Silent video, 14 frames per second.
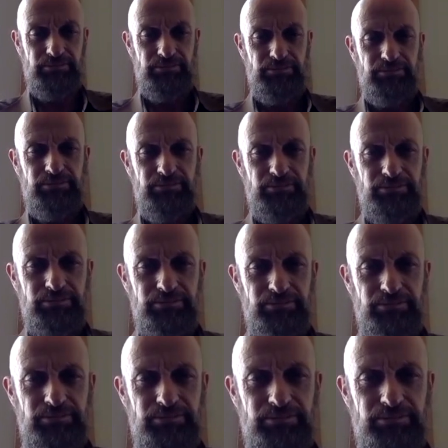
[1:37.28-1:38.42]

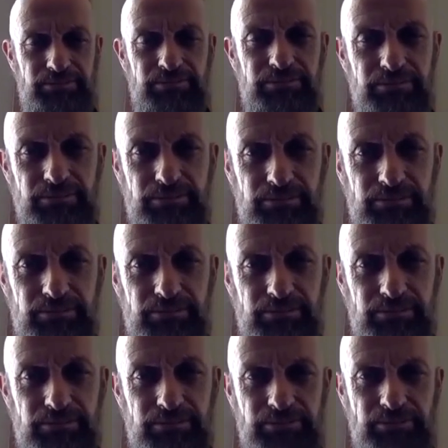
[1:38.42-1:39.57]

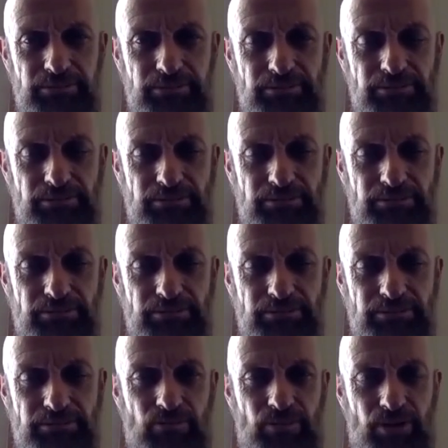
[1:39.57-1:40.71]

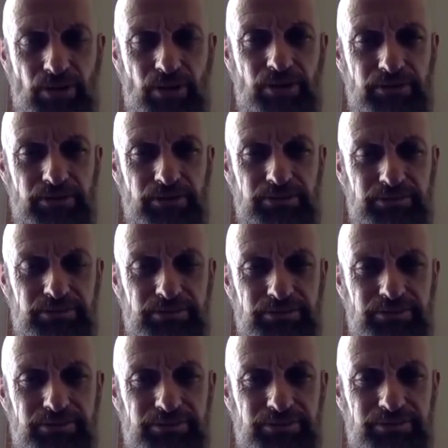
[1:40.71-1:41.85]

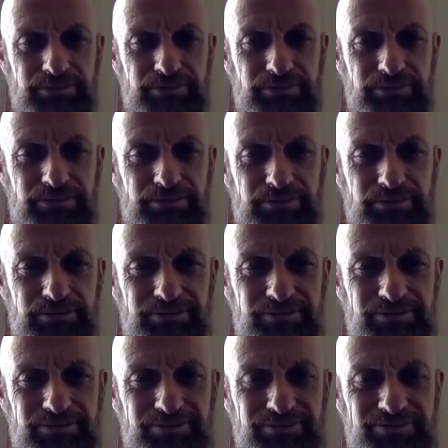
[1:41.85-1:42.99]

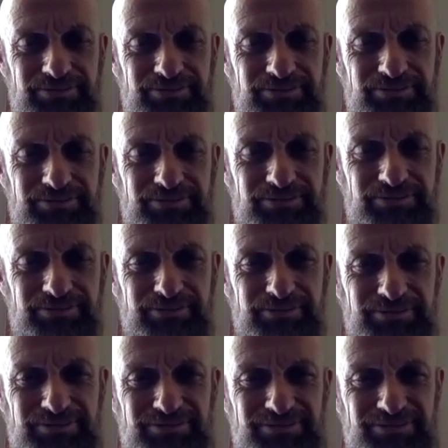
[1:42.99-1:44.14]

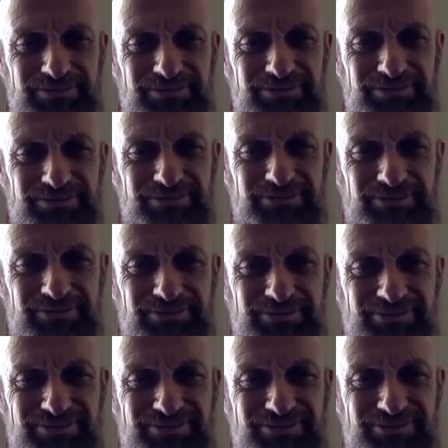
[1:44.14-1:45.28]
No words are spoken by the person on screen.